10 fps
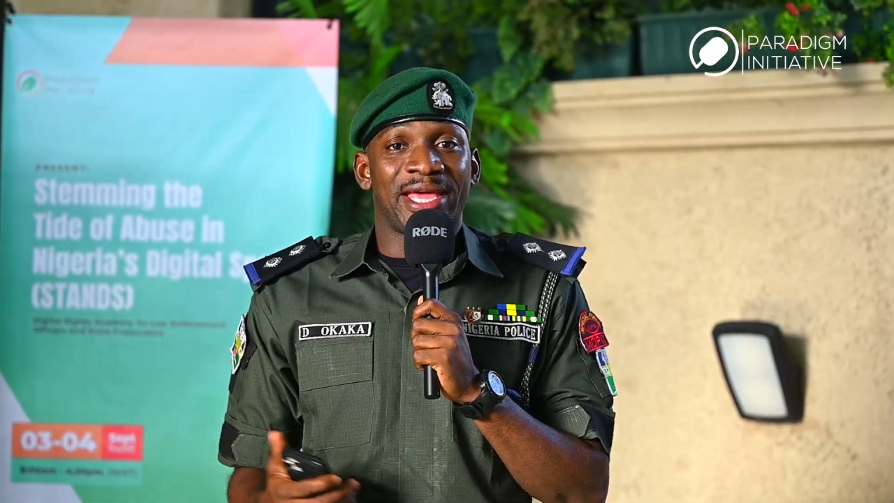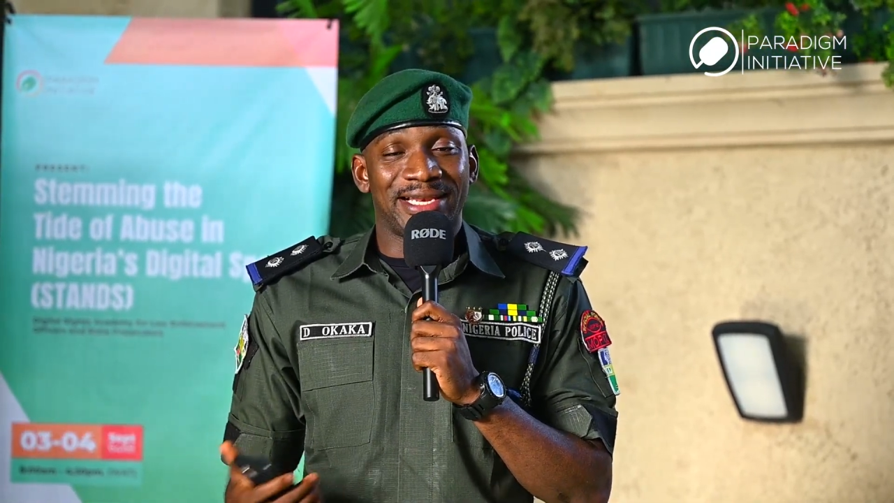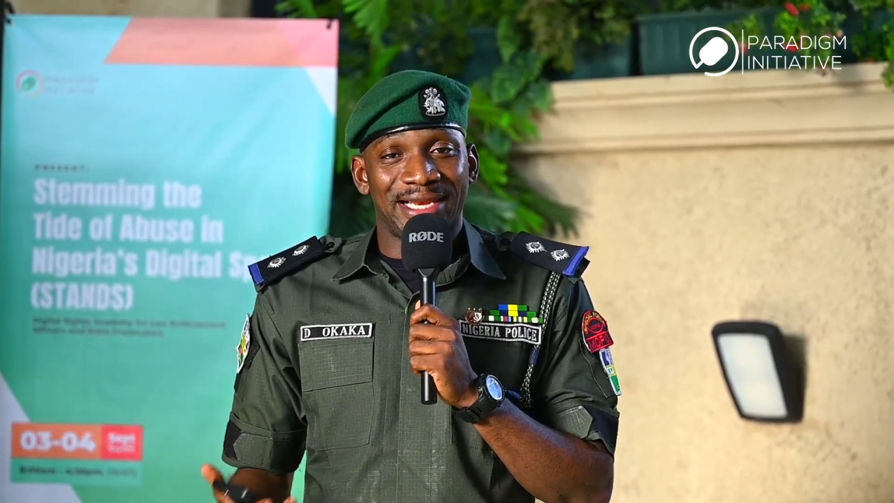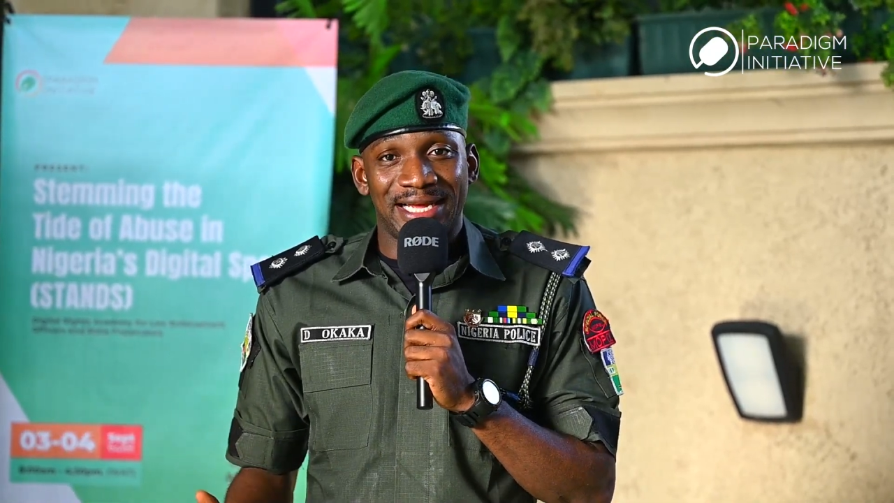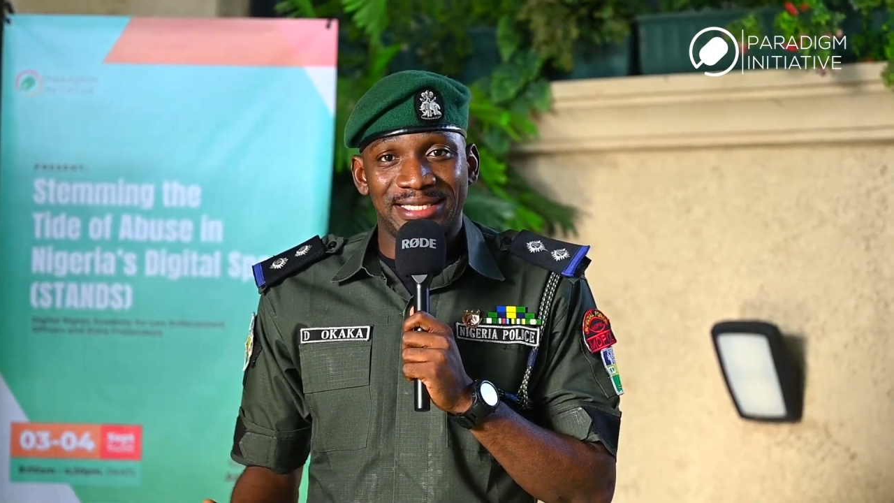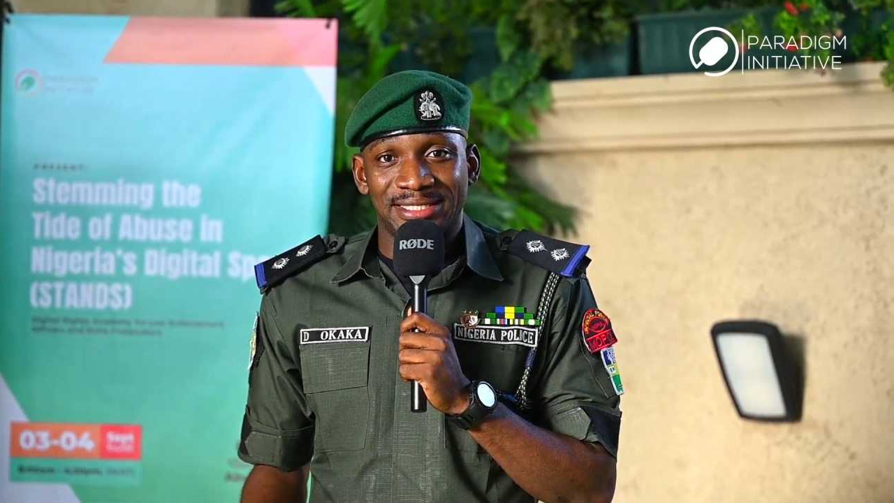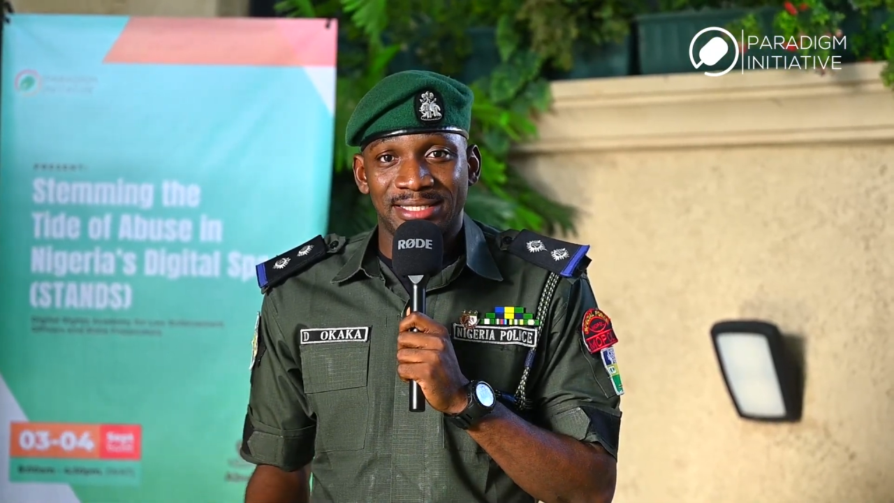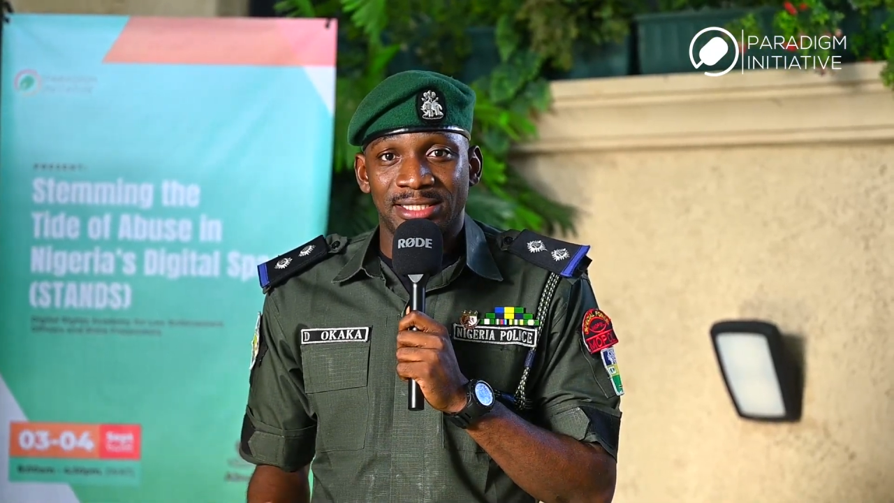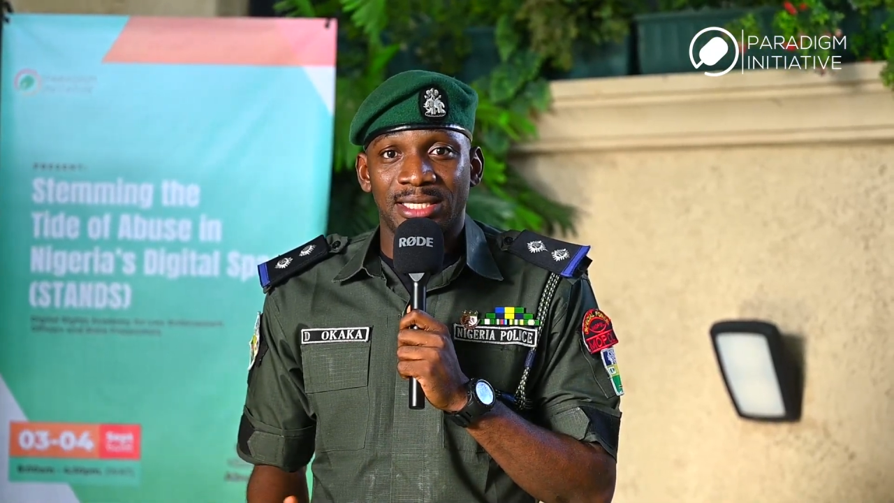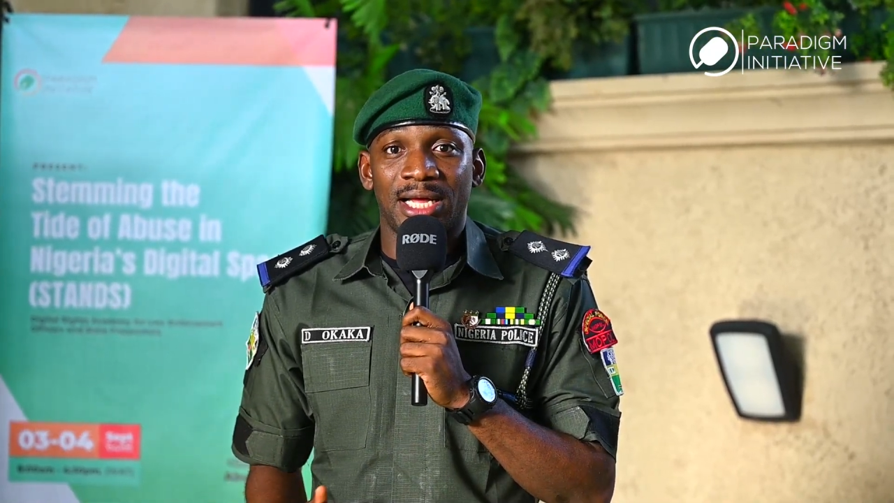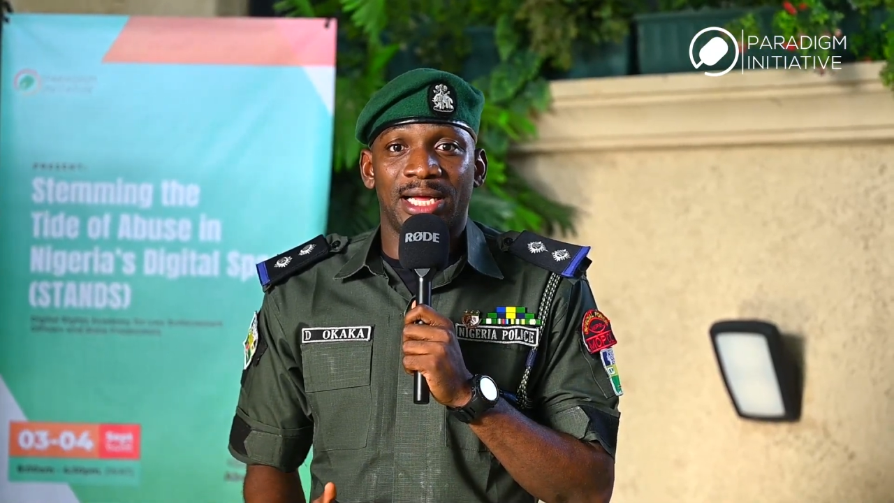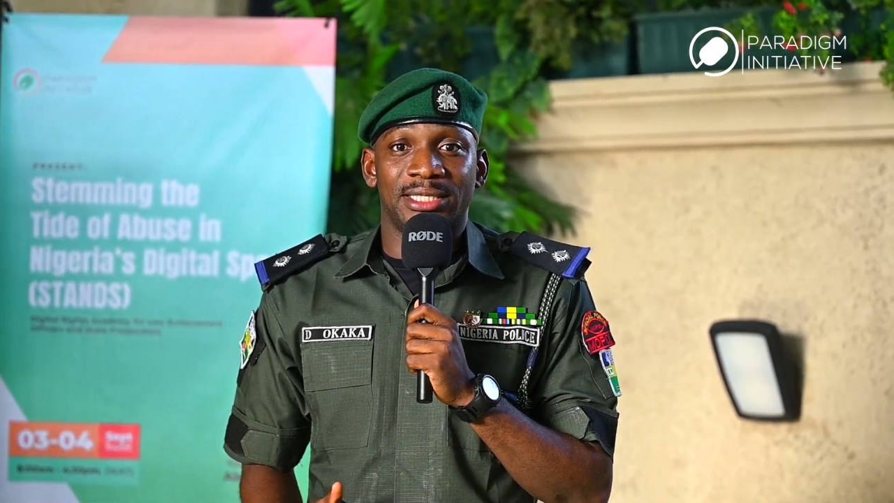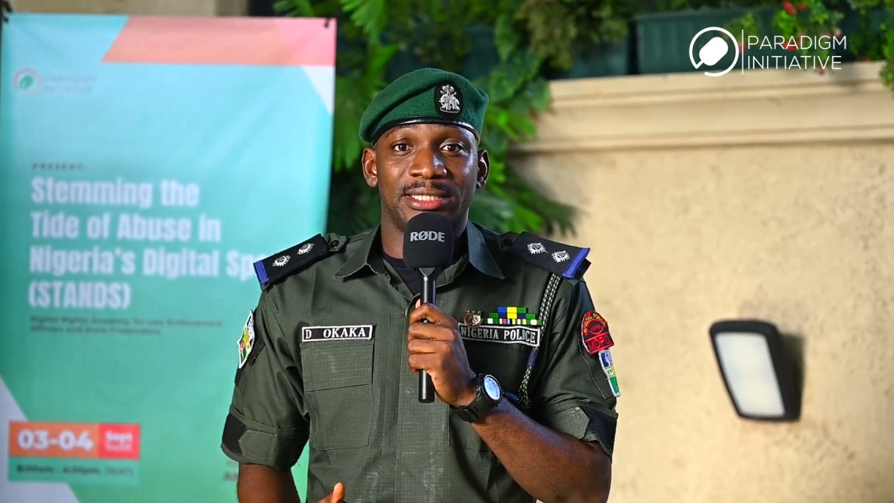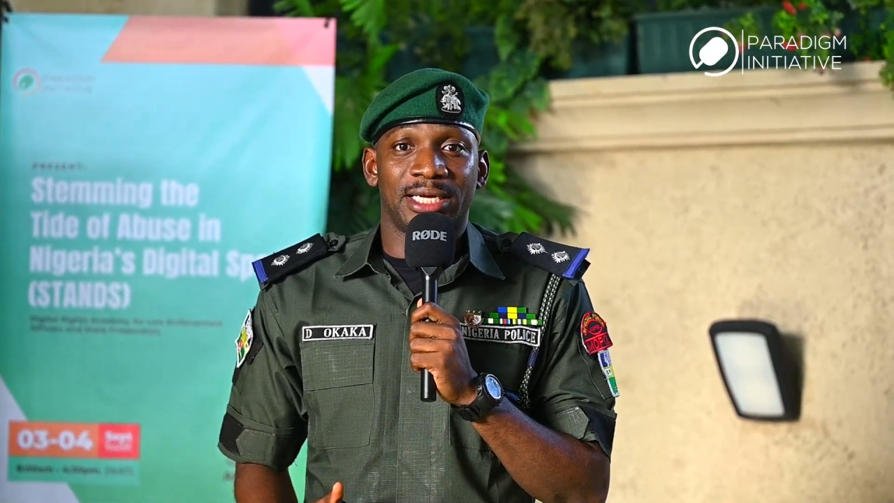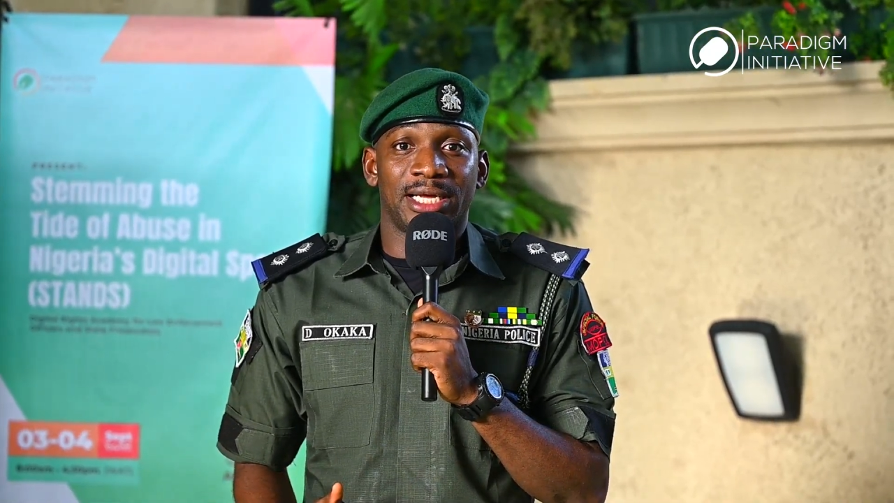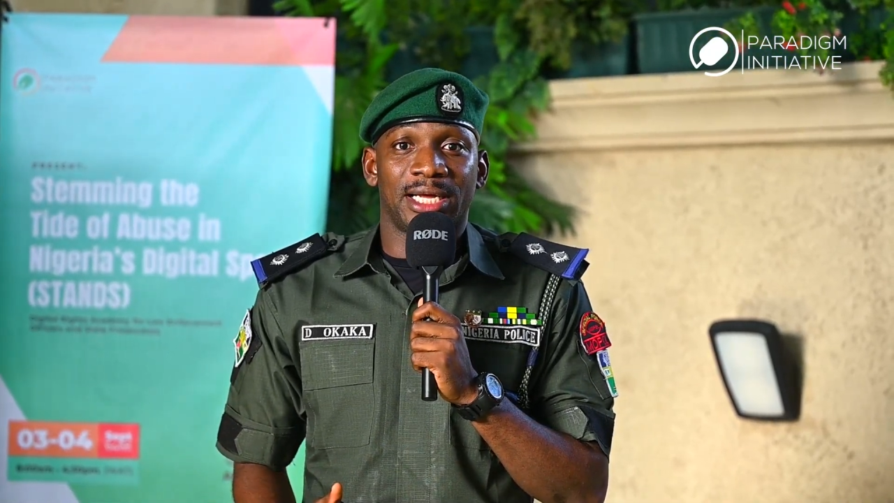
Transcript: enlightened and